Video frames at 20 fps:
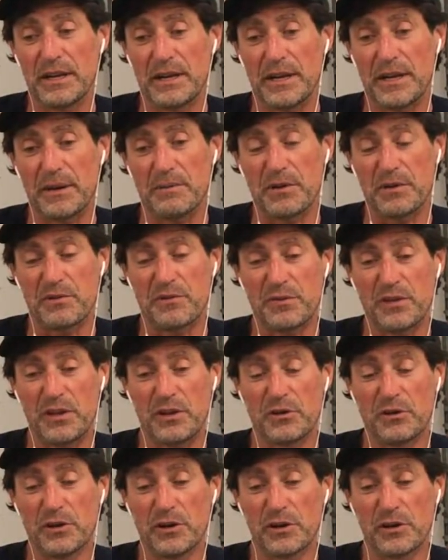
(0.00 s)
and
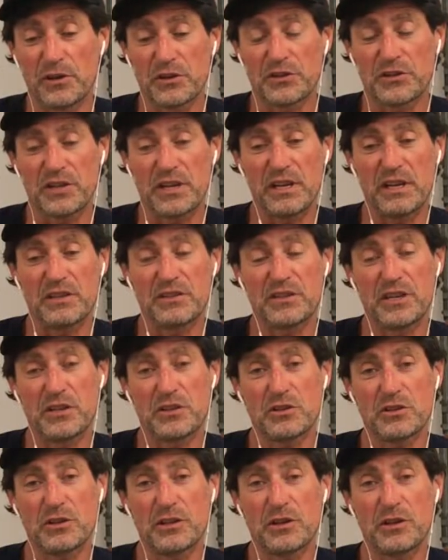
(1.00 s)
feed oil
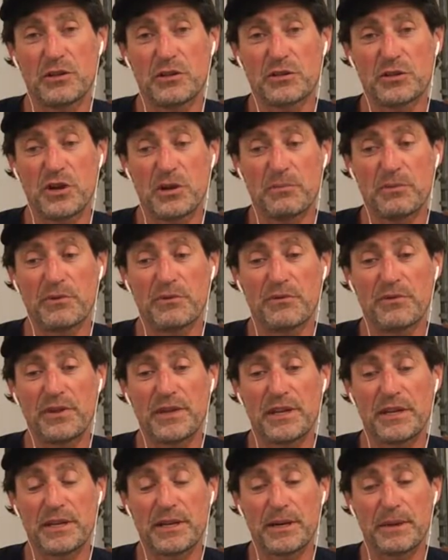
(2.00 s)
essentially to the top of the
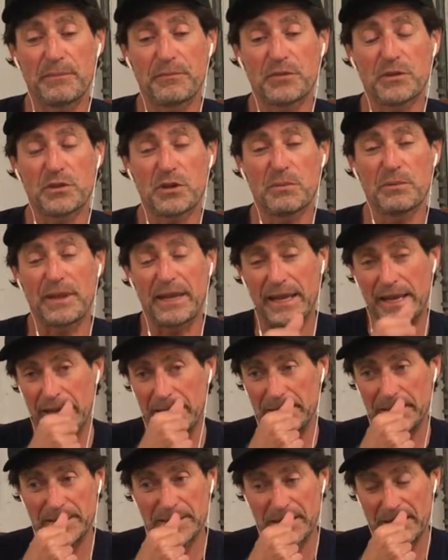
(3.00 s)

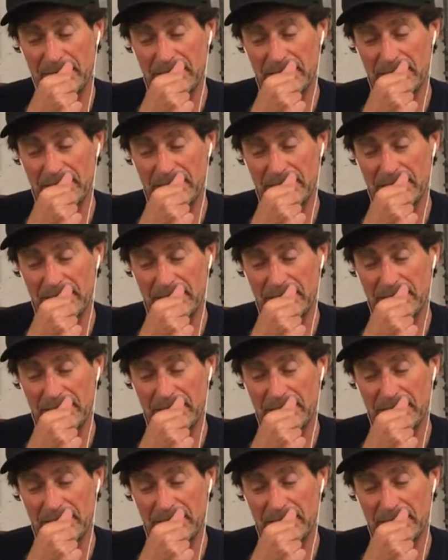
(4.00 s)
heads,